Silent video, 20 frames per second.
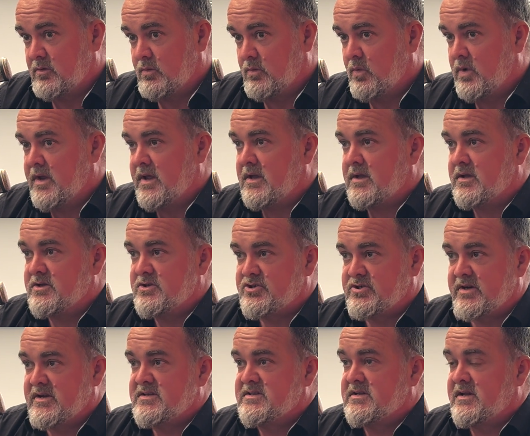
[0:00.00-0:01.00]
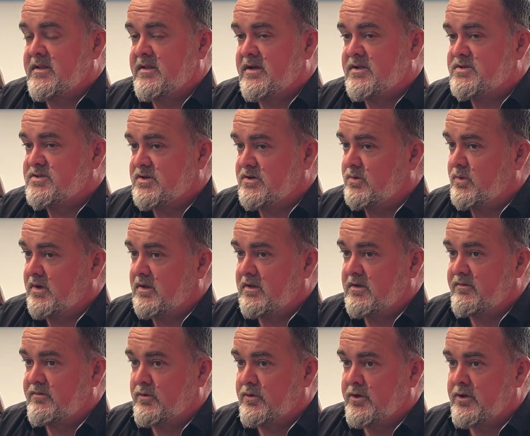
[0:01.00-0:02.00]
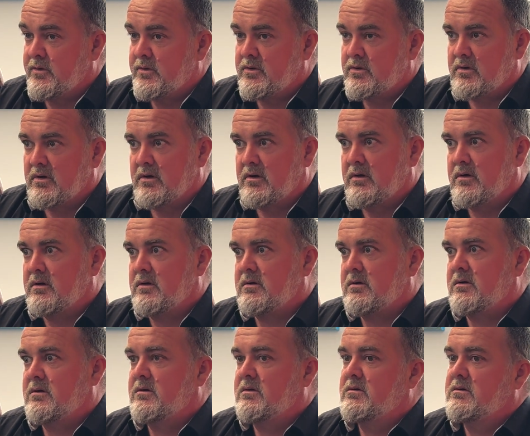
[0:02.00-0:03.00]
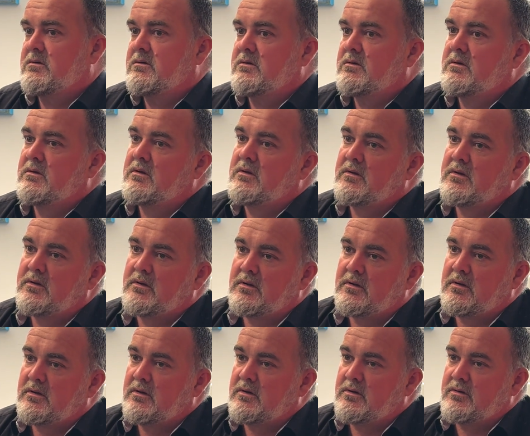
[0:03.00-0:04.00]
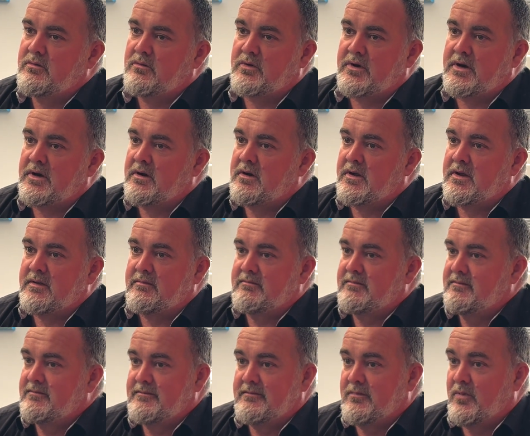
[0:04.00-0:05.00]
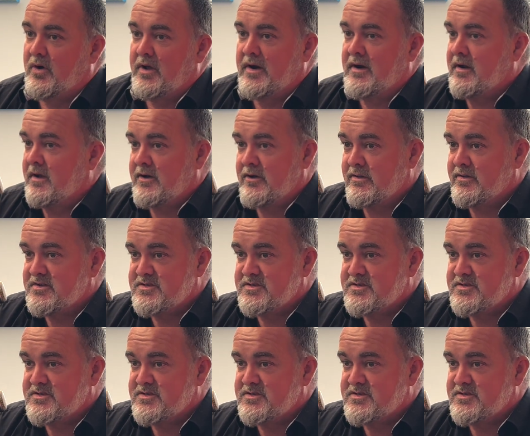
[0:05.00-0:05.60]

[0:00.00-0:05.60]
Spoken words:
We can translate that so quickly for you, and you'll go, oh, why didn't I know this